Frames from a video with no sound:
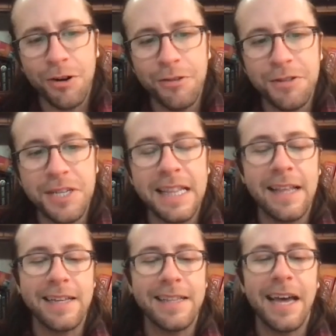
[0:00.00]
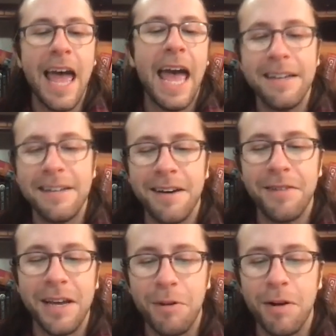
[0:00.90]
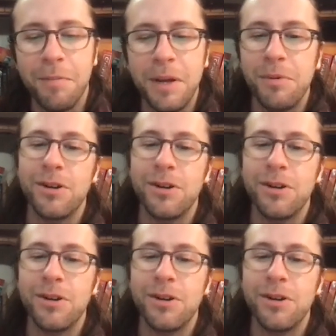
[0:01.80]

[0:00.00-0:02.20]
you see the end of it where people